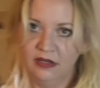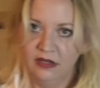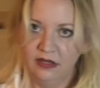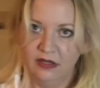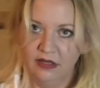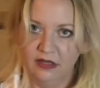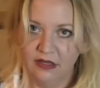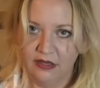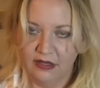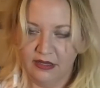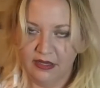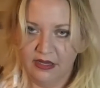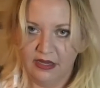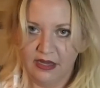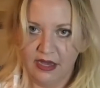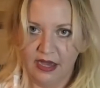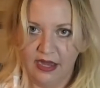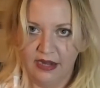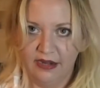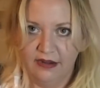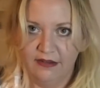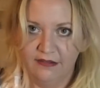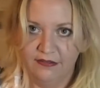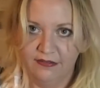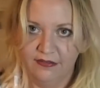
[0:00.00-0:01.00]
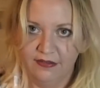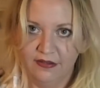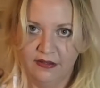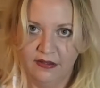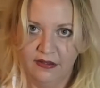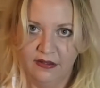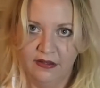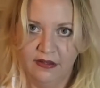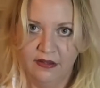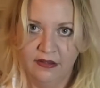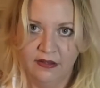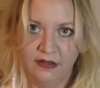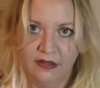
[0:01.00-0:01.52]
it can kind of
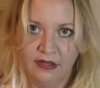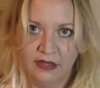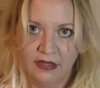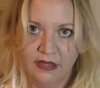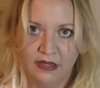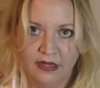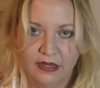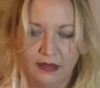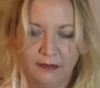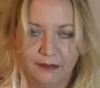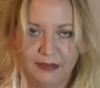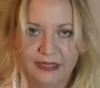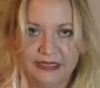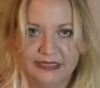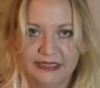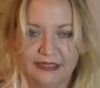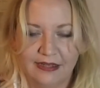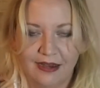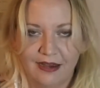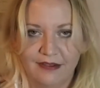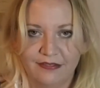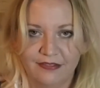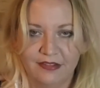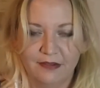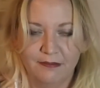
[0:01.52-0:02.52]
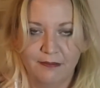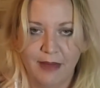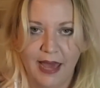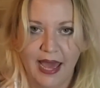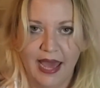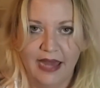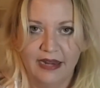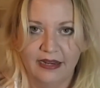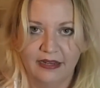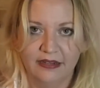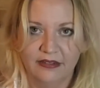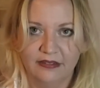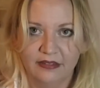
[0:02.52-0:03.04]
be soft and
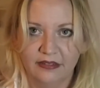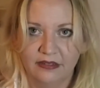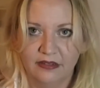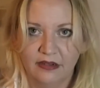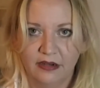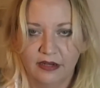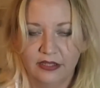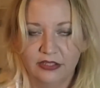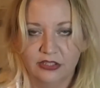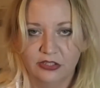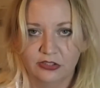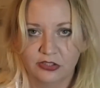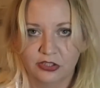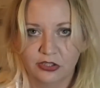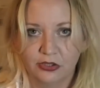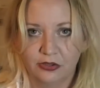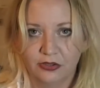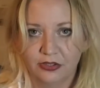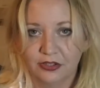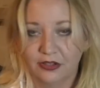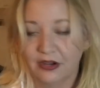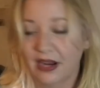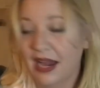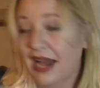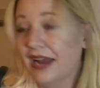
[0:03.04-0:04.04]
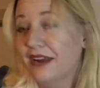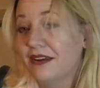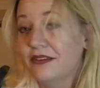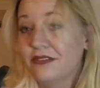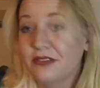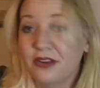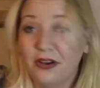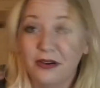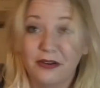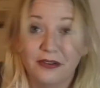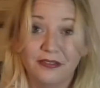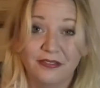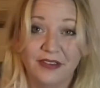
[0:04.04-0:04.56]
padded on your shoulder. I don't
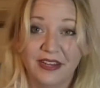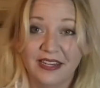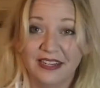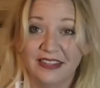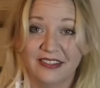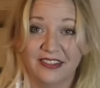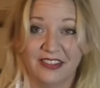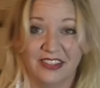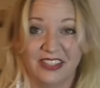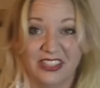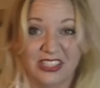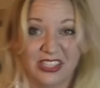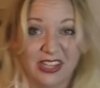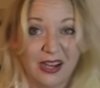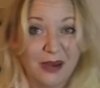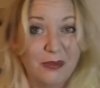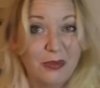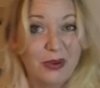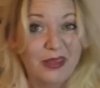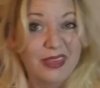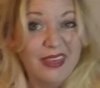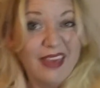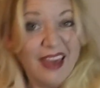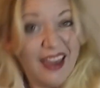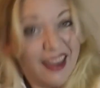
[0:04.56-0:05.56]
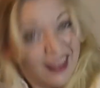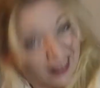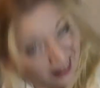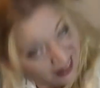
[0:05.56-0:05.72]
know if I did a good job with that.